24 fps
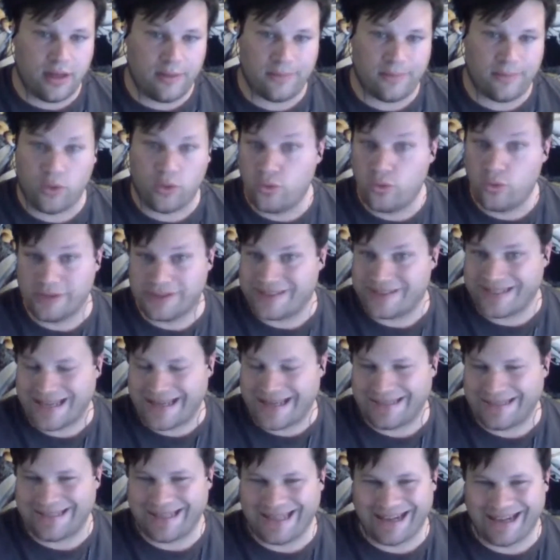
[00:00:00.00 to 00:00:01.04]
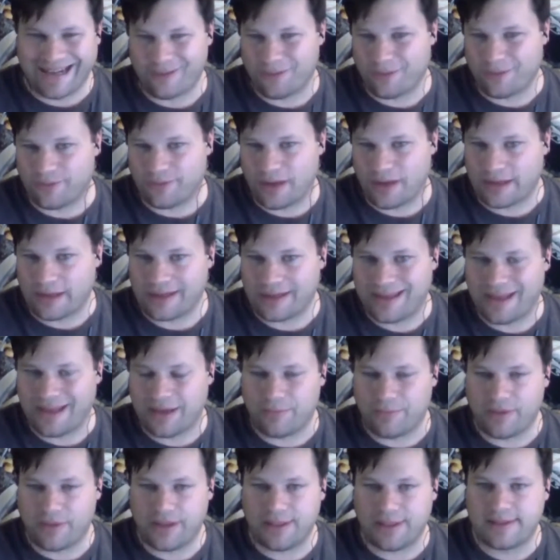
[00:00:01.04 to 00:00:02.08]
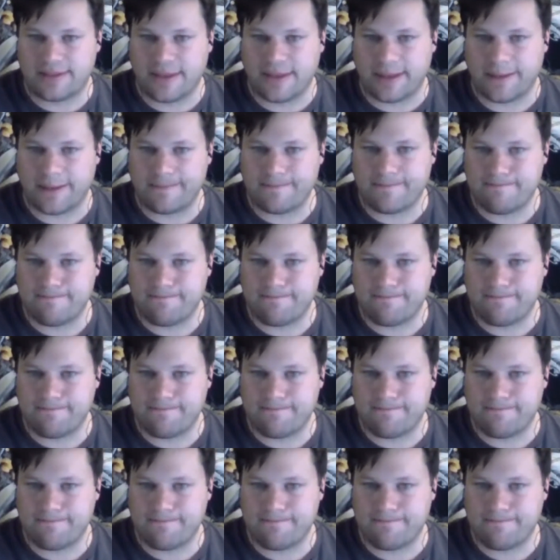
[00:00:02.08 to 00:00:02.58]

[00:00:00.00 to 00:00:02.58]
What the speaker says: Who is saying that? I can't really say.